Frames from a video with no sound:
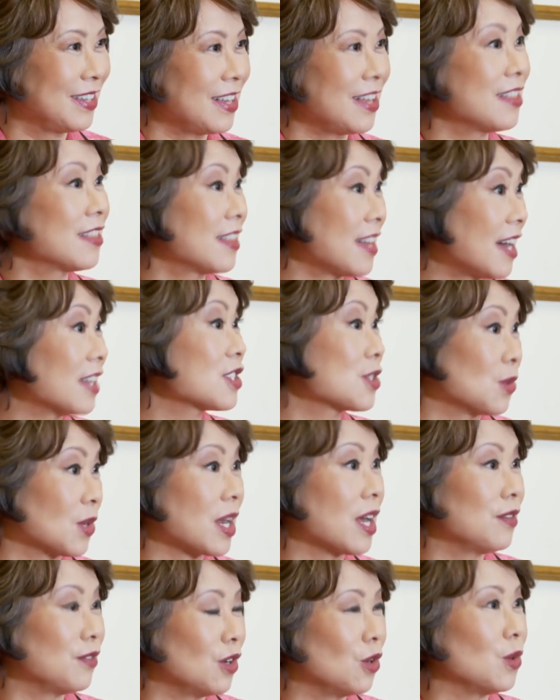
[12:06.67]
And that's
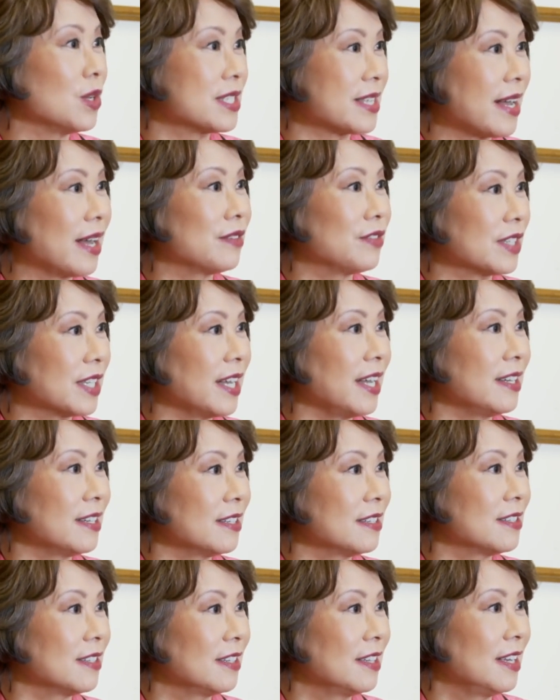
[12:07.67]
what I've always
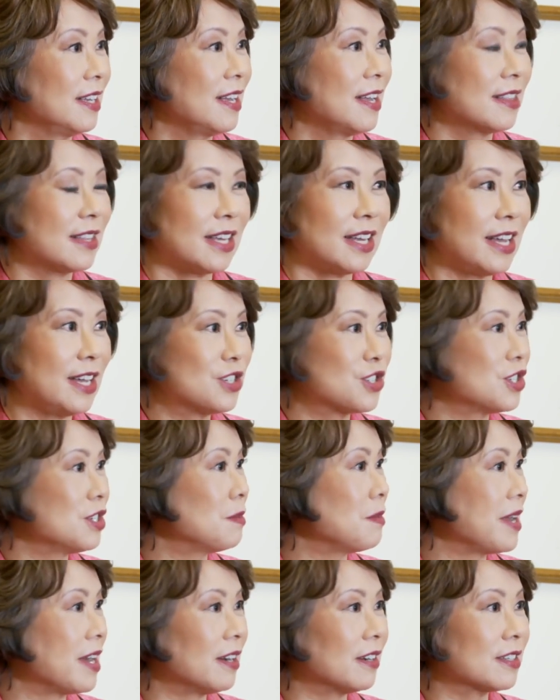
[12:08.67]
advocated, that Asian
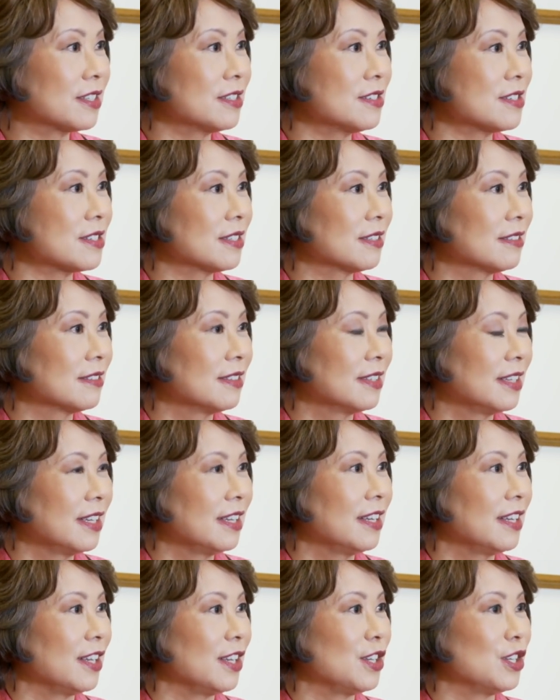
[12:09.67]
Americans,
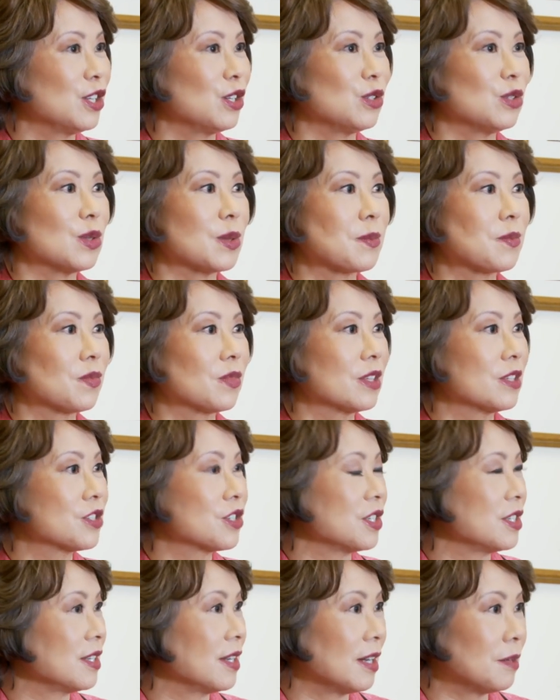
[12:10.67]

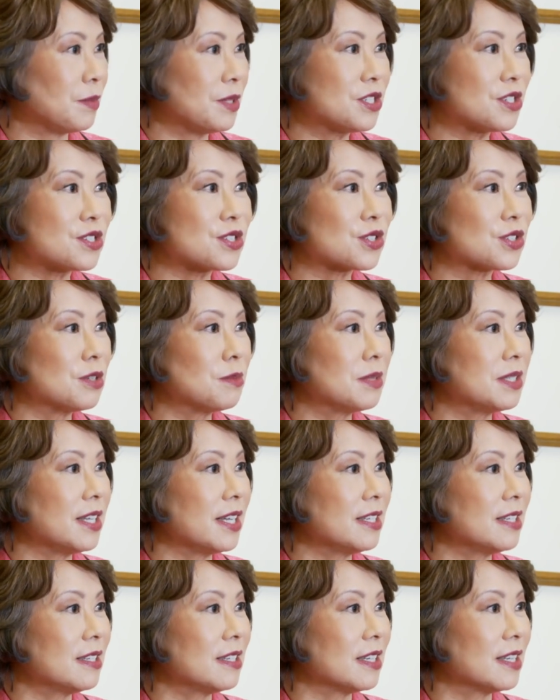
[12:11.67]
should not be
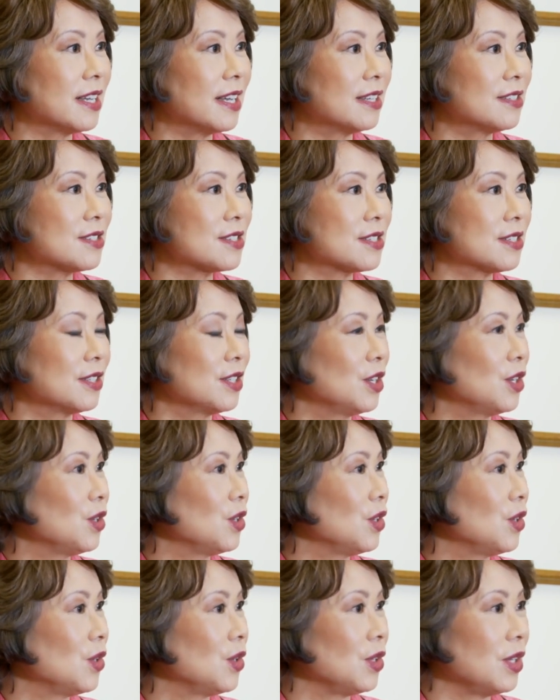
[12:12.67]
discriminated against.
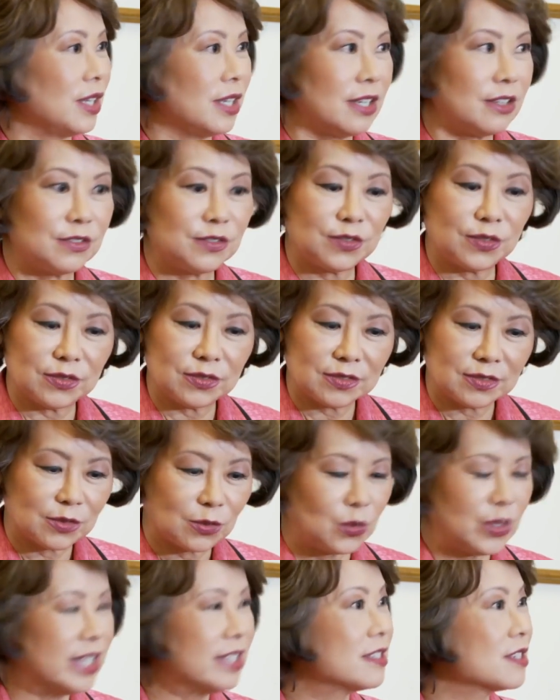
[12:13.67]
If
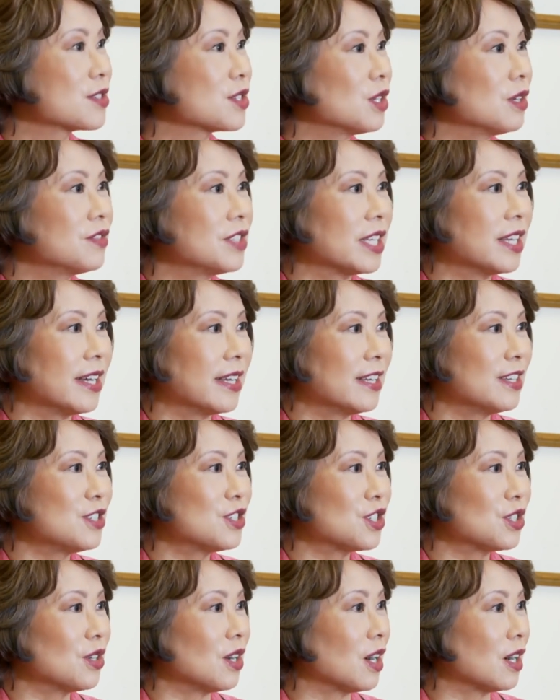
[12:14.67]
we deserve to get
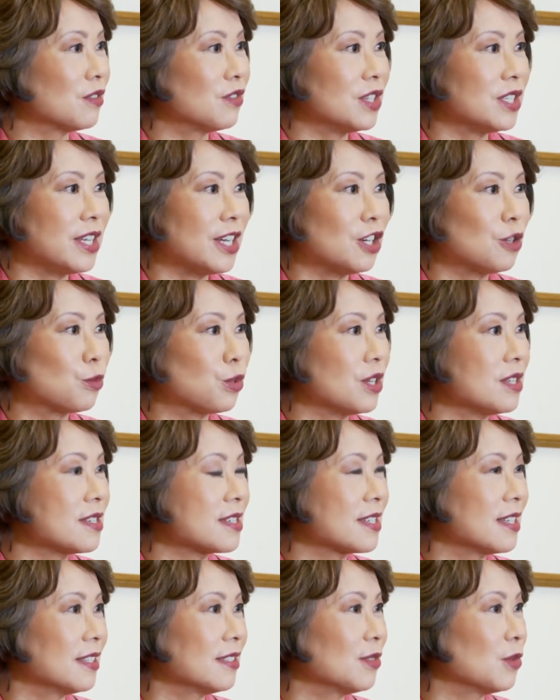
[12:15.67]
into Harvard, Yale,
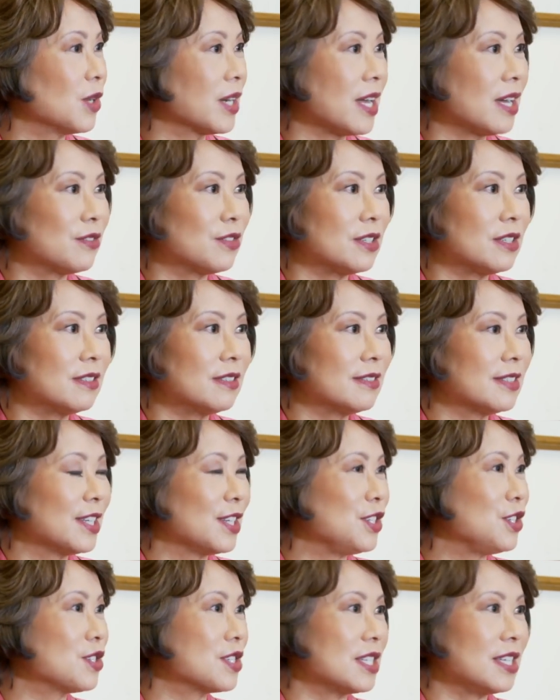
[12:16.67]
Princeton, whatever,
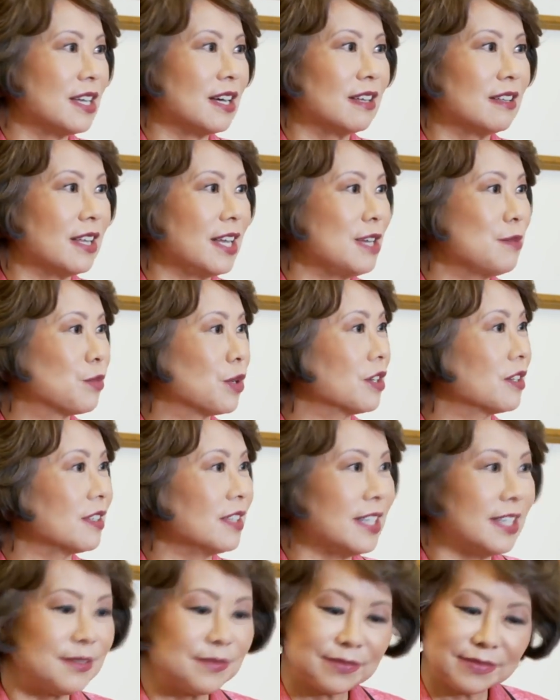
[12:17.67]
UCLA,
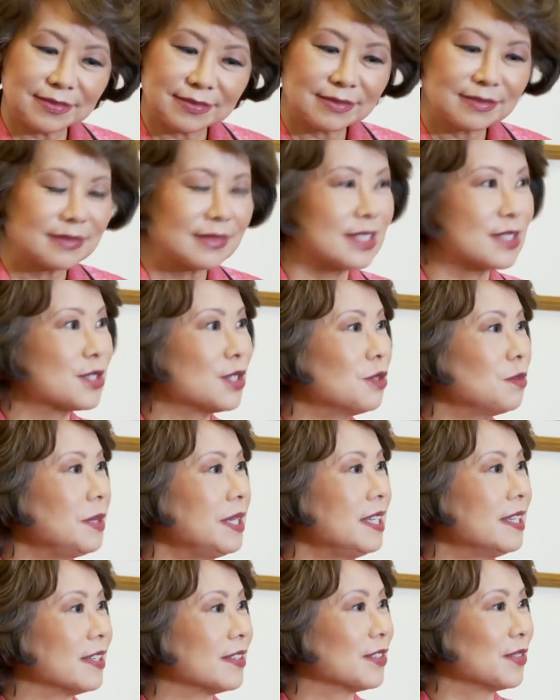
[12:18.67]
Berkeley, so
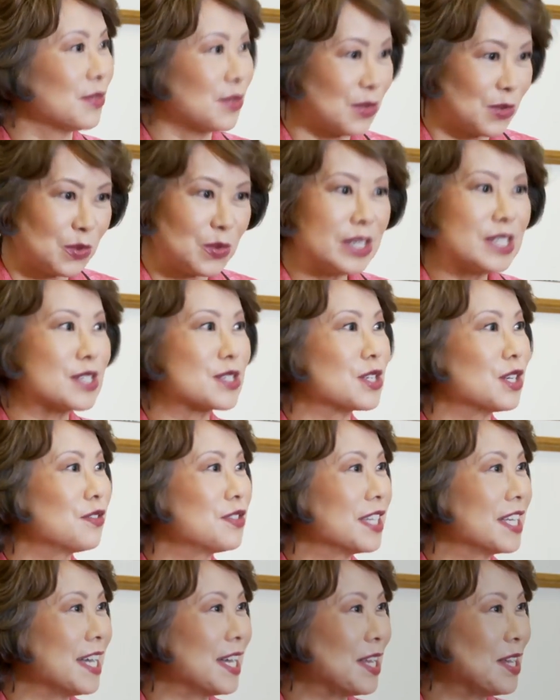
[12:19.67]
be it. We
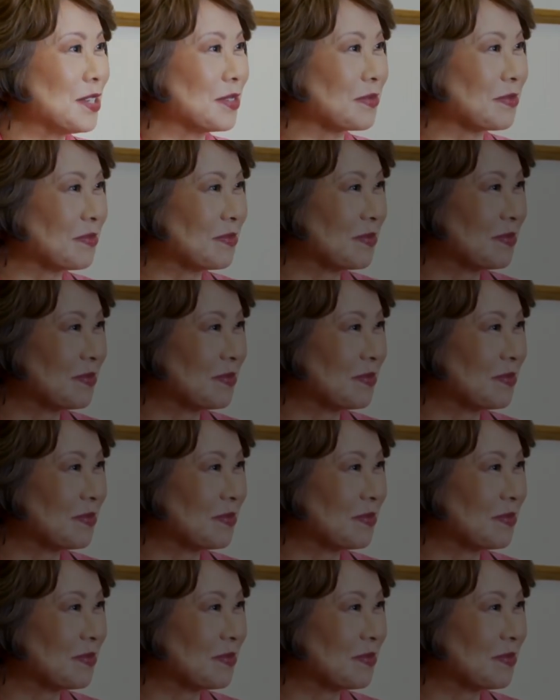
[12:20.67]
deserve to get in.